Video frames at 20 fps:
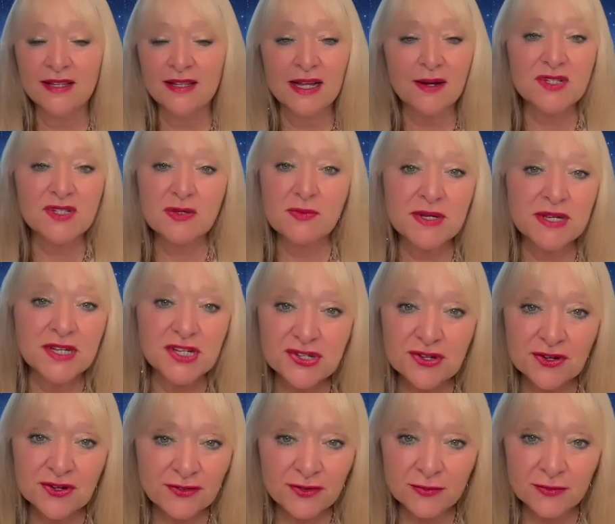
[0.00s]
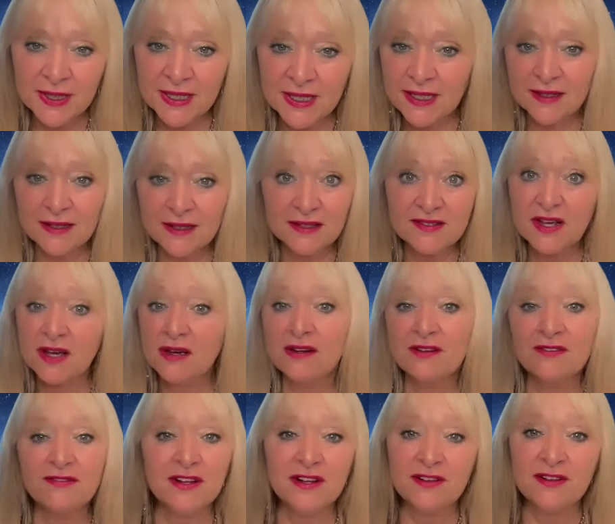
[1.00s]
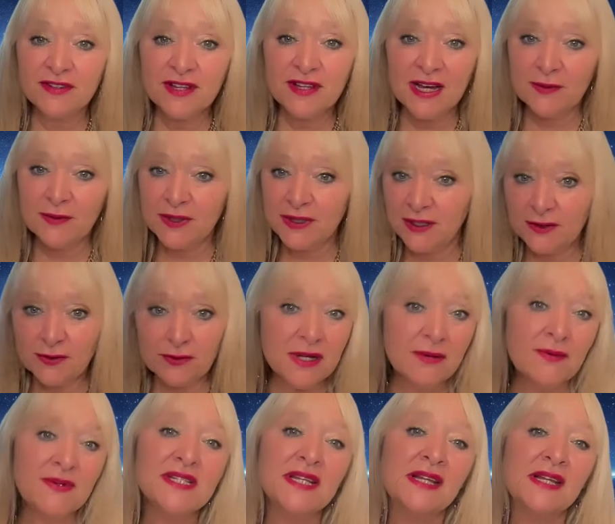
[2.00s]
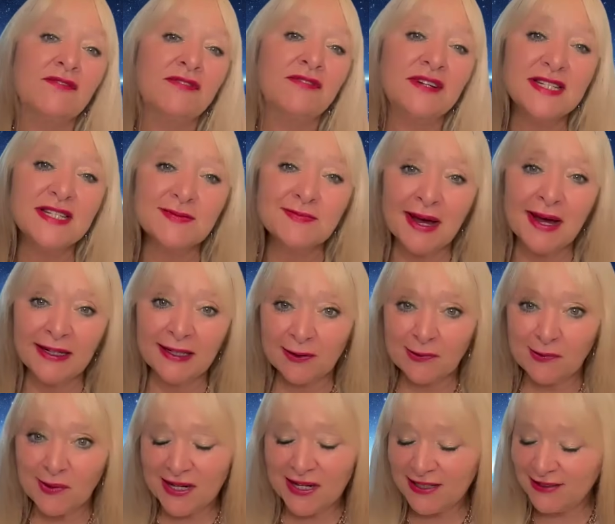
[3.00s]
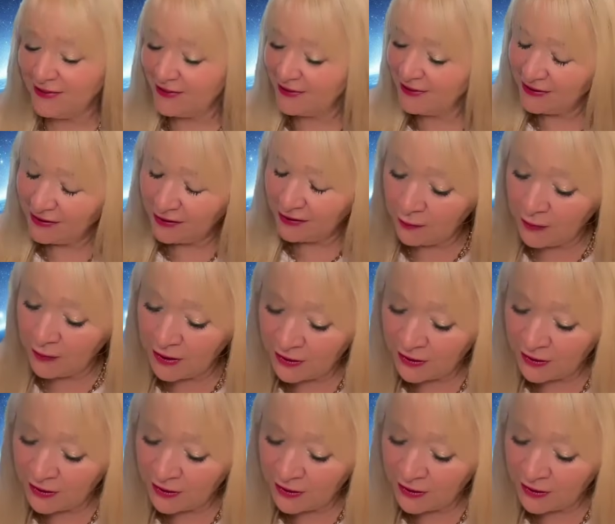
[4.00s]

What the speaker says: That was the biggest shock for me. I totally fell for that one. Thought he was the loveliest man in the world. Oh my